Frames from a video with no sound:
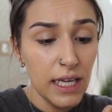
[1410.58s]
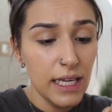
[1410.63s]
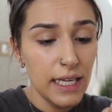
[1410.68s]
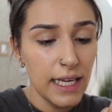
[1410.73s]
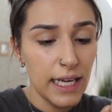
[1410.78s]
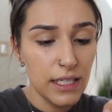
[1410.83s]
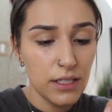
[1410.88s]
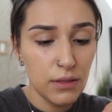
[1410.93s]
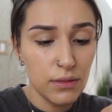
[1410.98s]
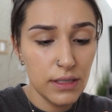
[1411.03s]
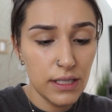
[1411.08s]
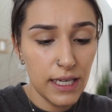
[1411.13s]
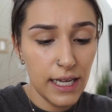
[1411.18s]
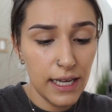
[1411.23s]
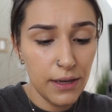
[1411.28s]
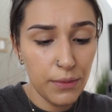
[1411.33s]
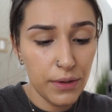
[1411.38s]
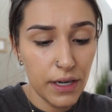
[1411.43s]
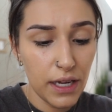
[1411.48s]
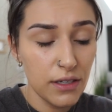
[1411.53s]
Yeah, so
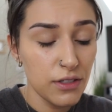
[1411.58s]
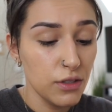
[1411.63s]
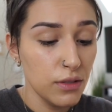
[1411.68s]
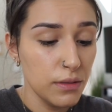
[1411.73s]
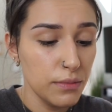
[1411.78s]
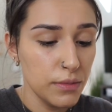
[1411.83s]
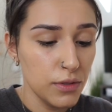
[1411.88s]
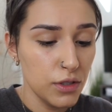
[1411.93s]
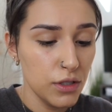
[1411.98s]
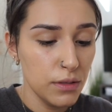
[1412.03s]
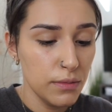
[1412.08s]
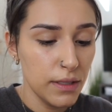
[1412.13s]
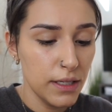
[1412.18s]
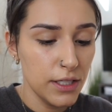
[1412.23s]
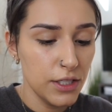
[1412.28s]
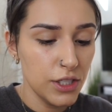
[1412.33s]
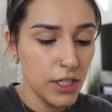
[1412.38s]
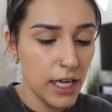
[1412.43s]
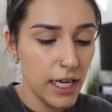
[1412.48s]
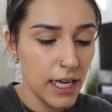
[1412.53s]
today we're not doing too
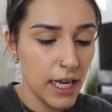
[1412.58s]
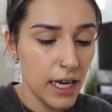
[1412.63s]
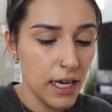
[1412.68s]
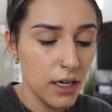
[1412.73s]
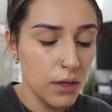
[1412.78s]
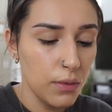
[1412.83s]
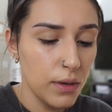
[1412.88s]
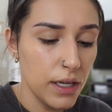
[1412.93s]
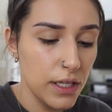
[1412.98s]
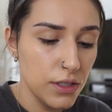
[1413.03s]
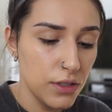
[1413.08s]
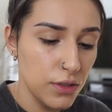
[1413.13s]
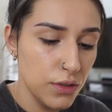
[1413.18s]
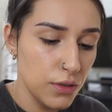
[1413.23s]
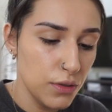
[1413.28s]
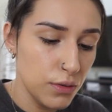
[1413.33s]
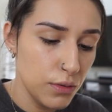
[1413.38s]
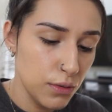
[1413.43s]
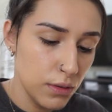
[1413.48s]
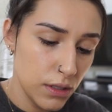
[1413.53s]
much. I kind of want
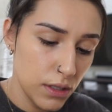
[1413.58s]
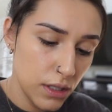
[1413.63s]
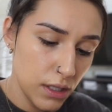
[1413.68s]
to